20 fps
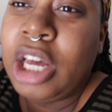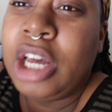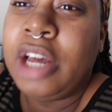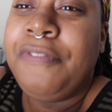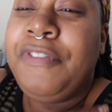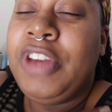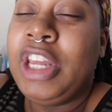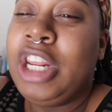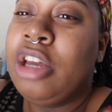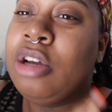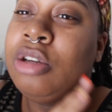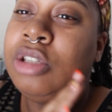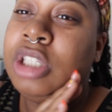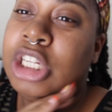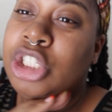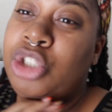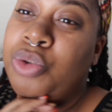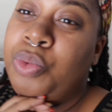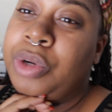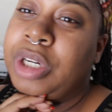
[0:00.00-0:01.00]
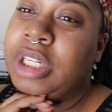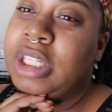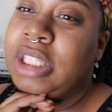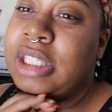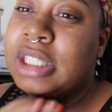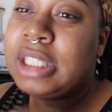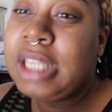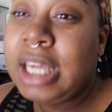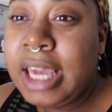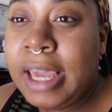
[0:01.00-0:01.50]
videos that you want to
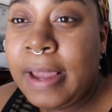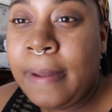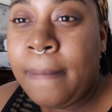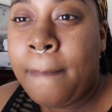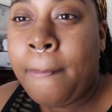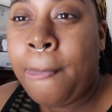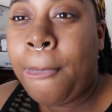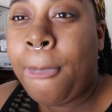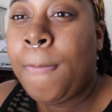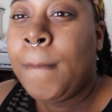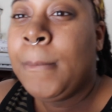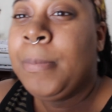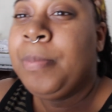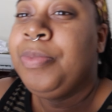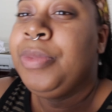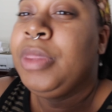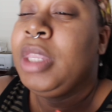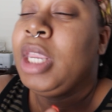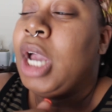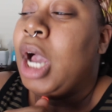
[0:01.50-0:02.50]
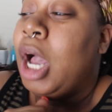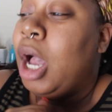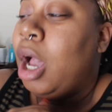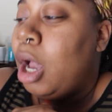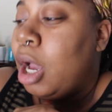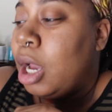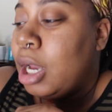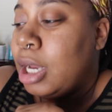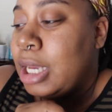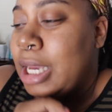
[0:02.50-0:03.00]
see.
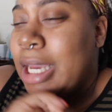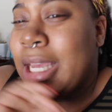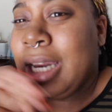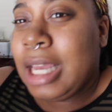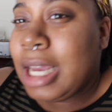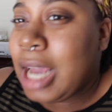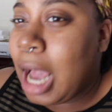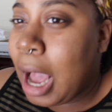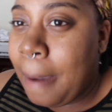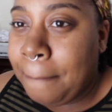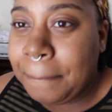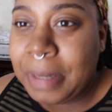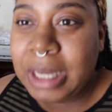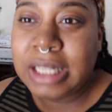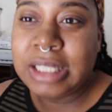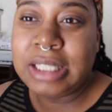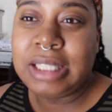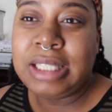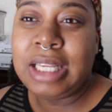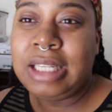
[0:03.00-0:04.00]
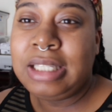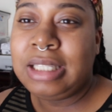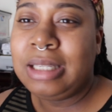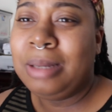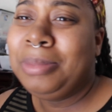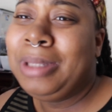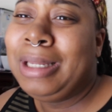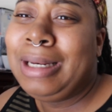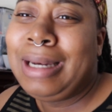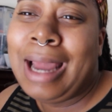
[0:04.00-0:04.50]
Any comments, say
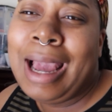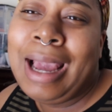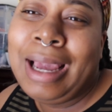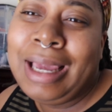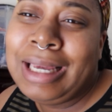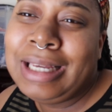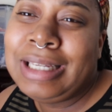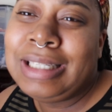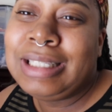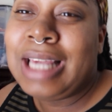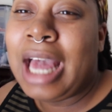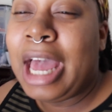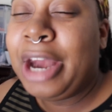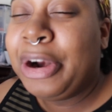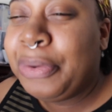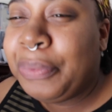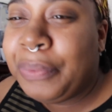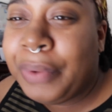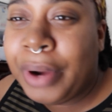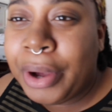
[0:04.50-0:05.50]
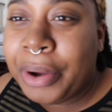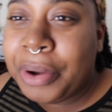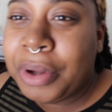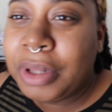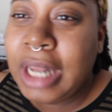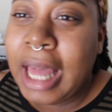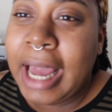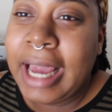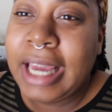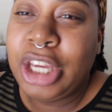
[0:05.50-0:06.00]
something nice. I don't know,
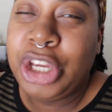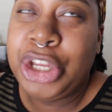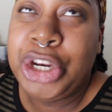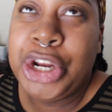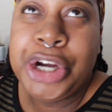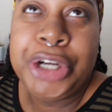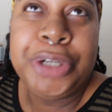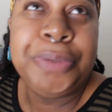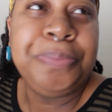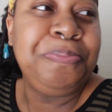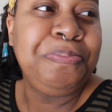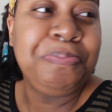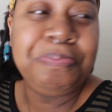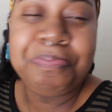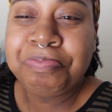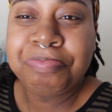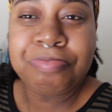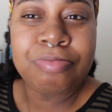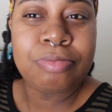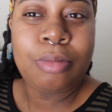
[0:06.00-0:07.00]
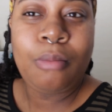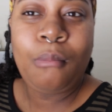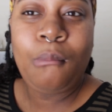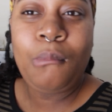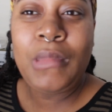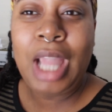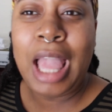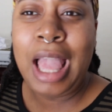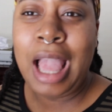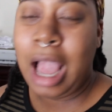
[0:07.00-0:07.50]
like, you know,
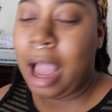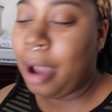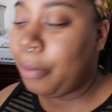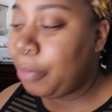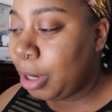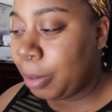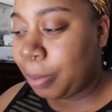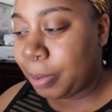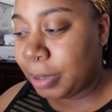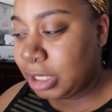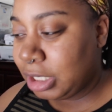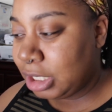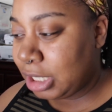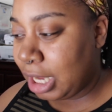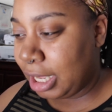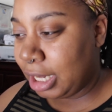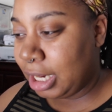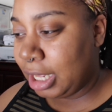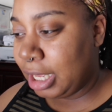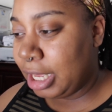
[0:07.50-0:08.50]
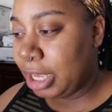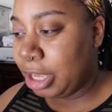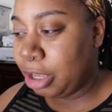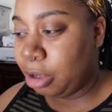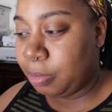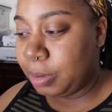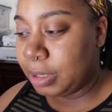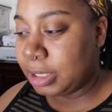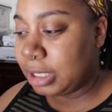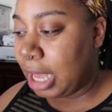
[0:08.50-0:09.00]
I would appreciate it. It
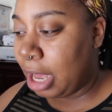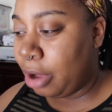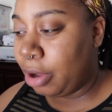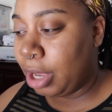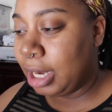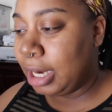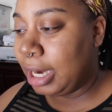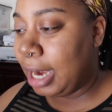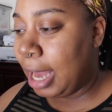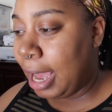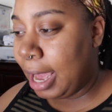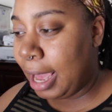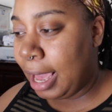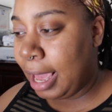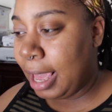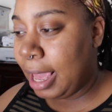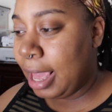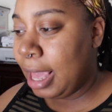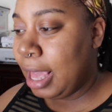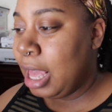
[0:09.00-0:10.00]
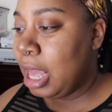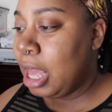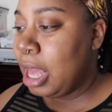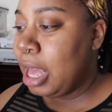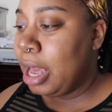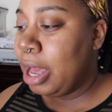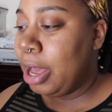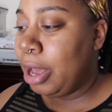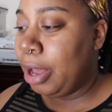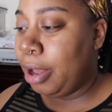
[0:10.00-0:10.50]
helps us out a lot
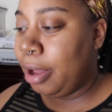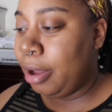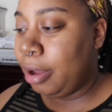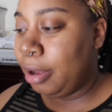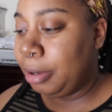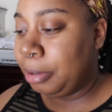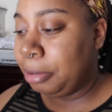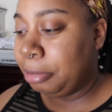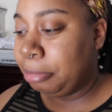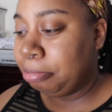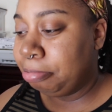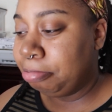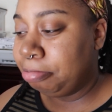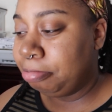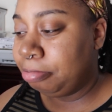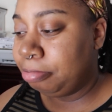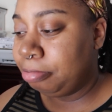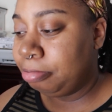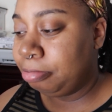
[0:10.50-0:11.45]
um,